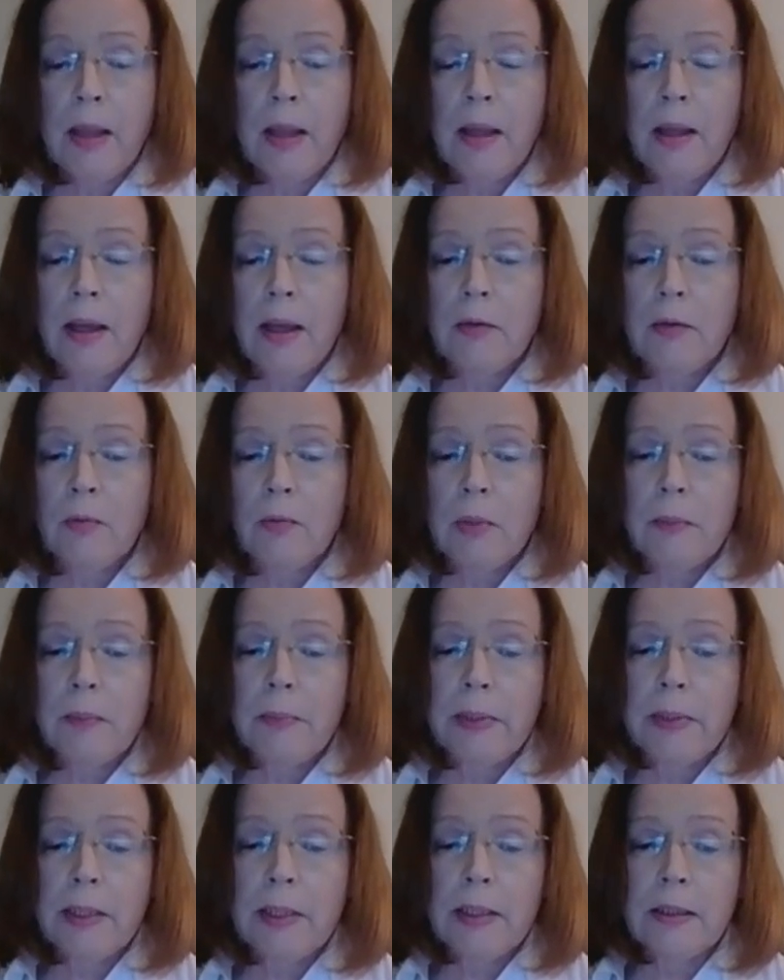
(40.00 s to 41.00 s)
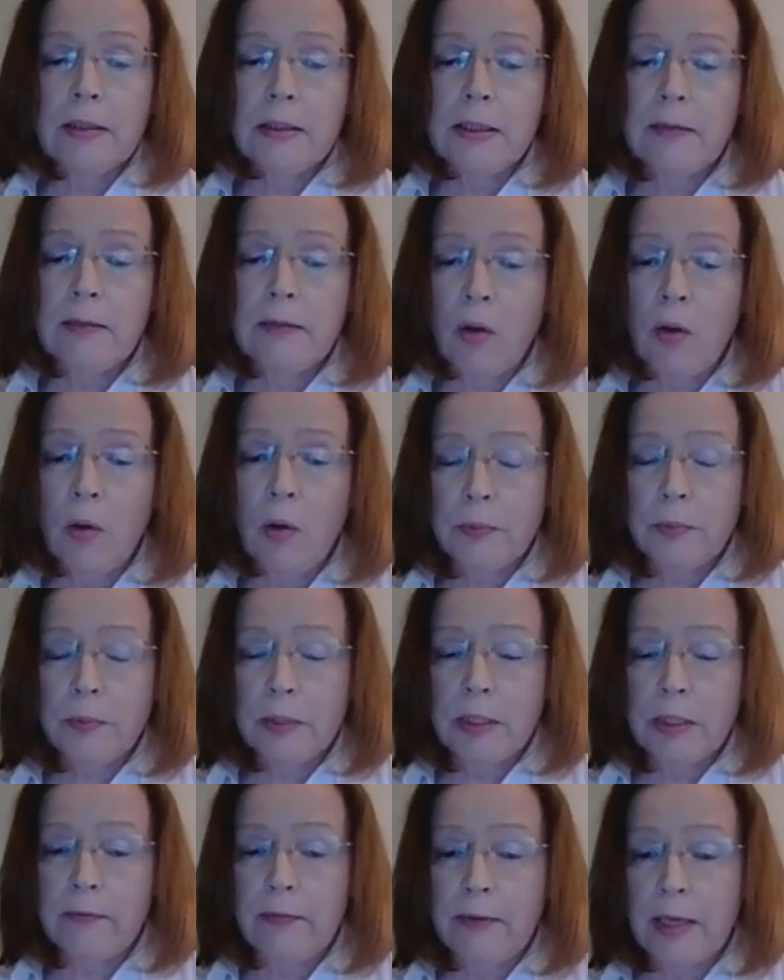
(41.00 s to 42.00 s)
and will be developed
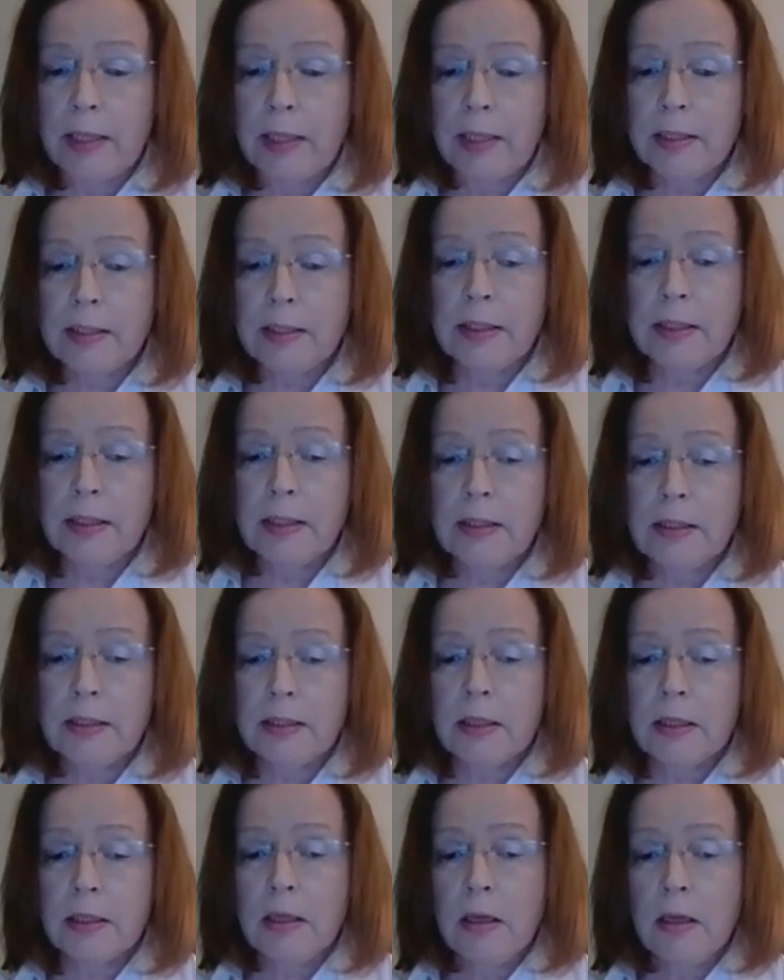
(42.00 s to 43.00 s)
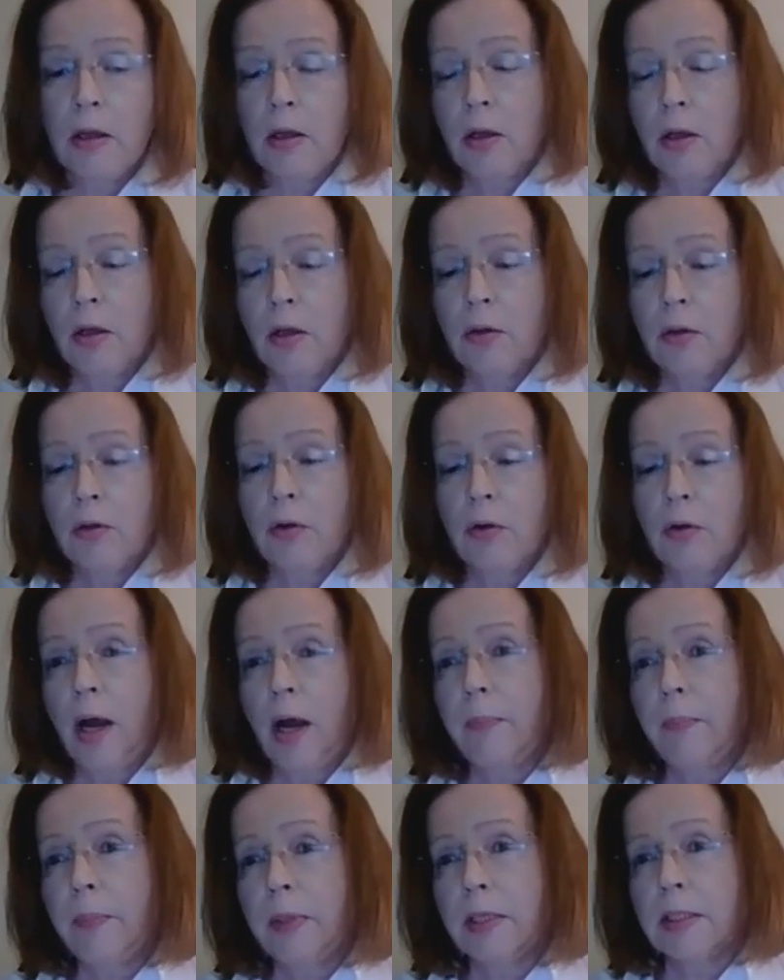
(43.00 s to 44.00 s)
in phases. The
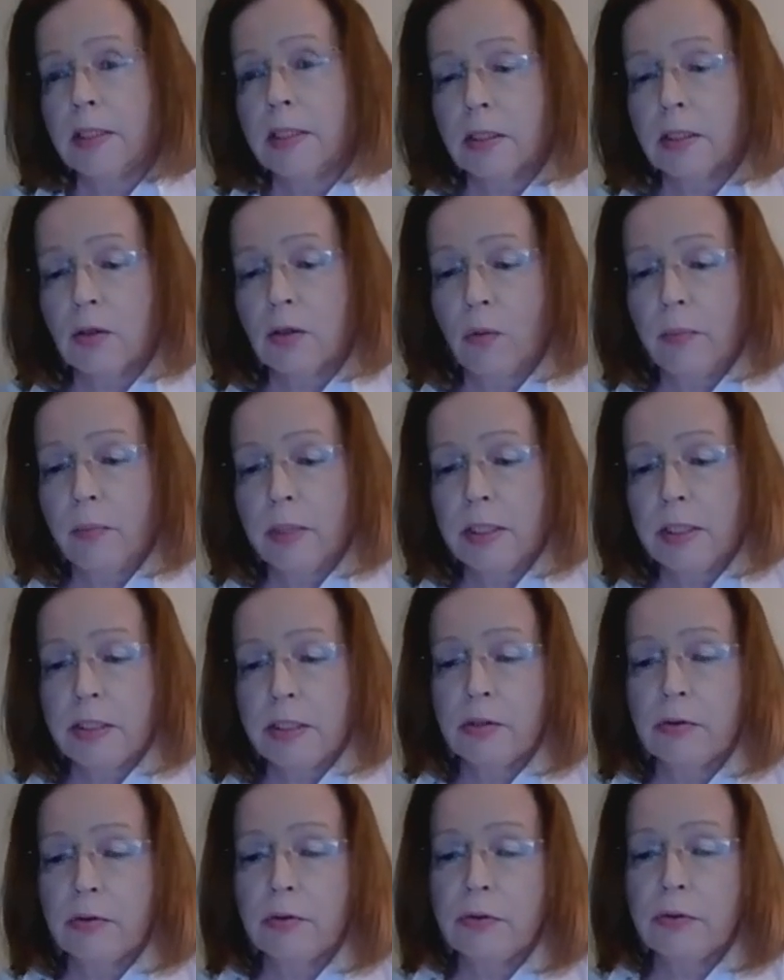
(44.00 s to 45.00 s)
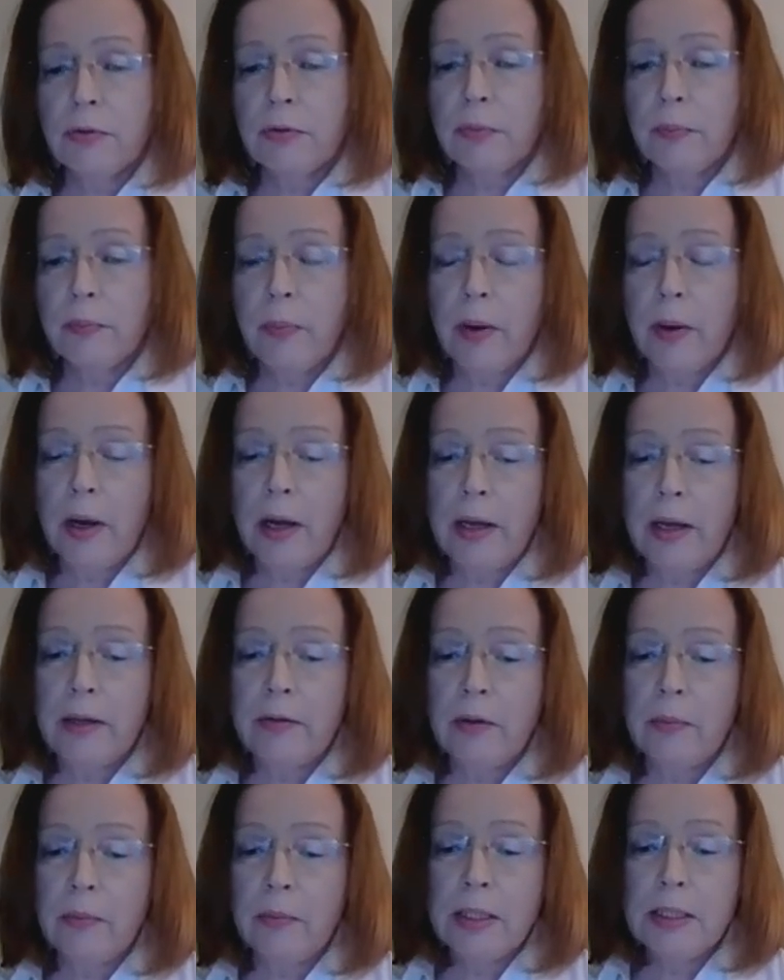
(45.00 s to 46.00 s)
hub is commissioned by
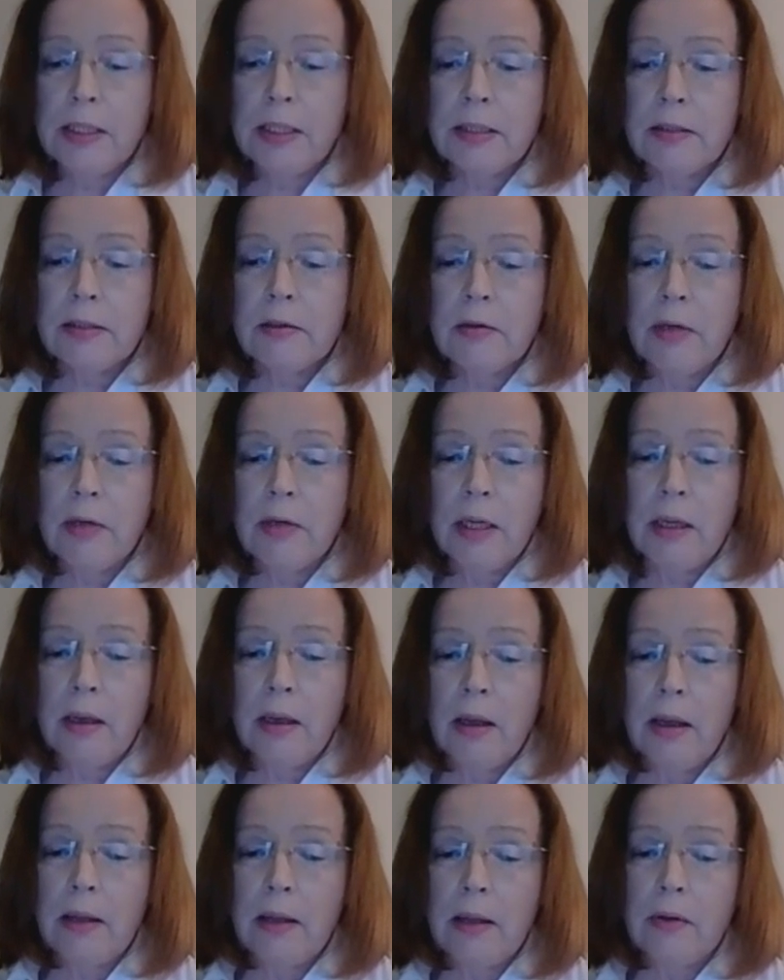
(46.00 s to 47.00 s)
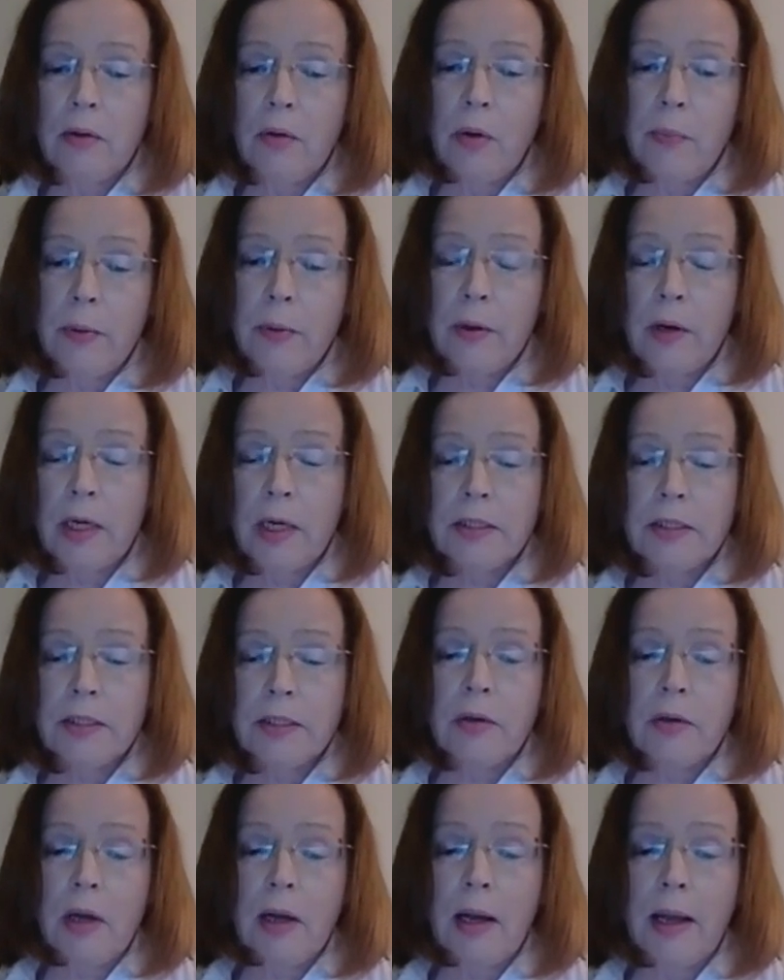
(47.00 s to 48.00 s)
the Ministry and the
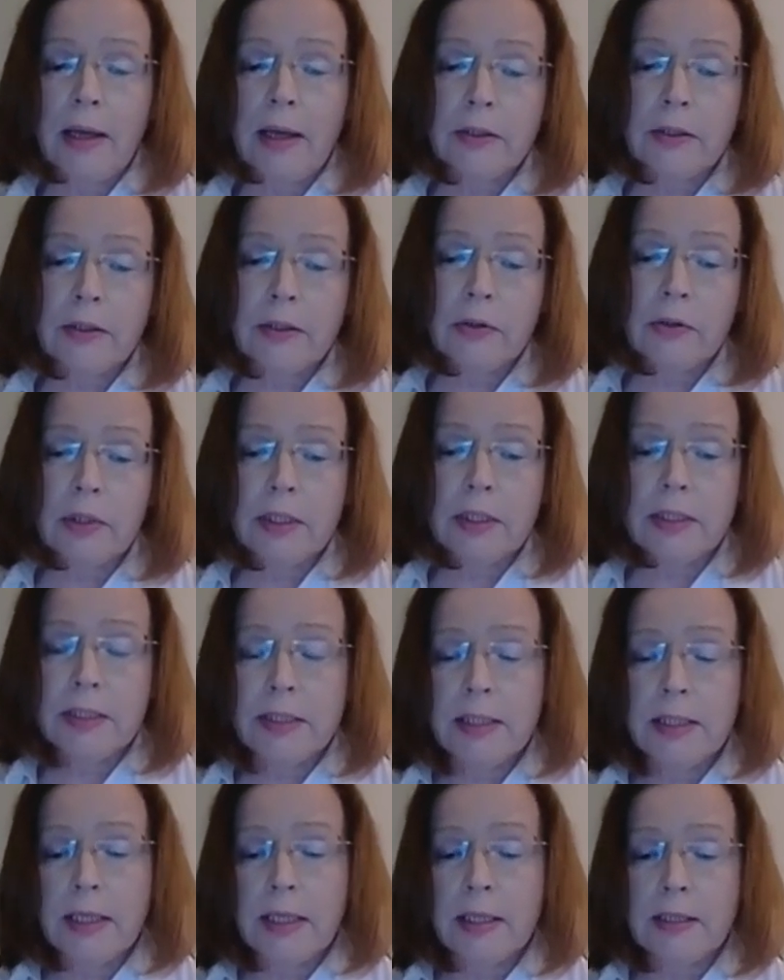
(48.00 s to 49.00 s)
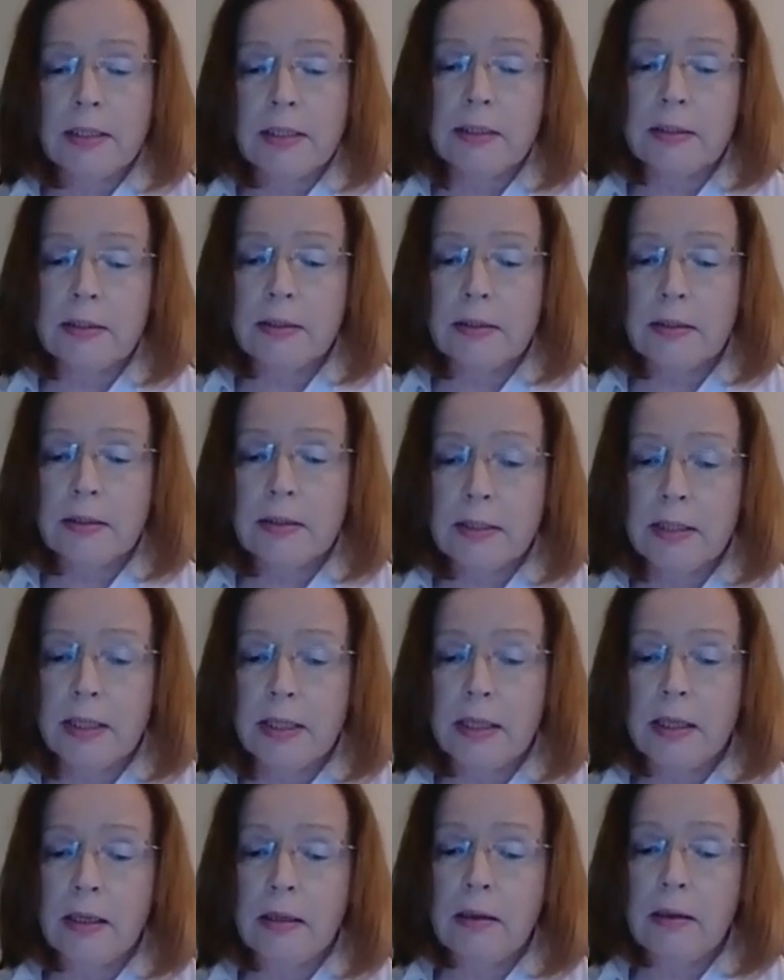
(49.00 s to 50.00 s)
operational actor is
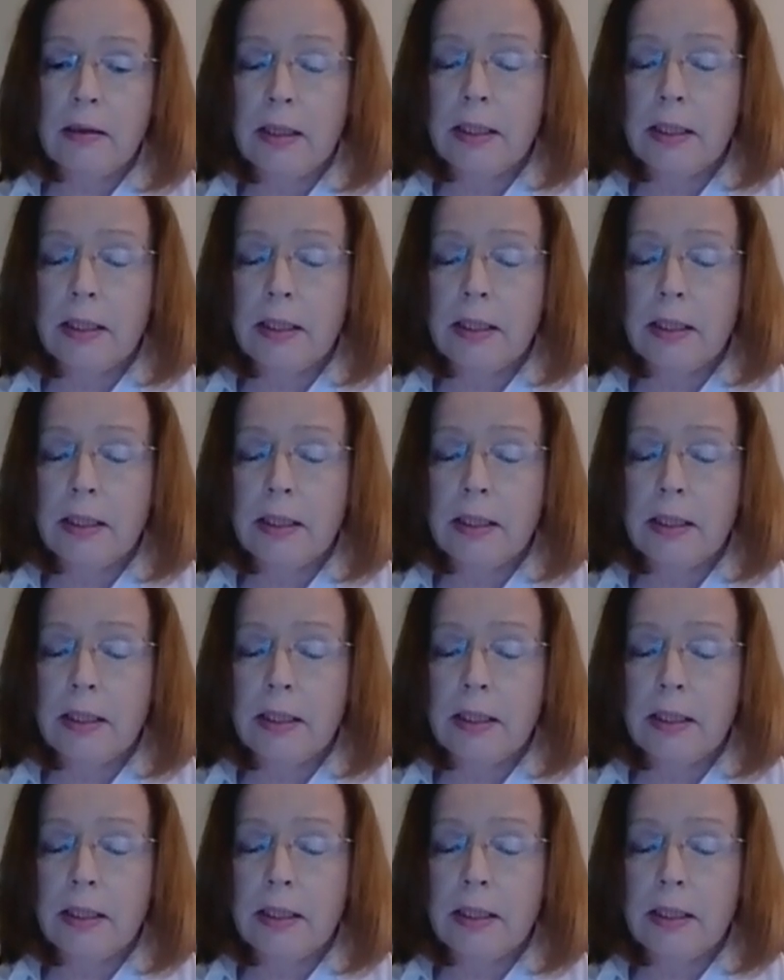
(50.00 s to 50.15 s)
CSC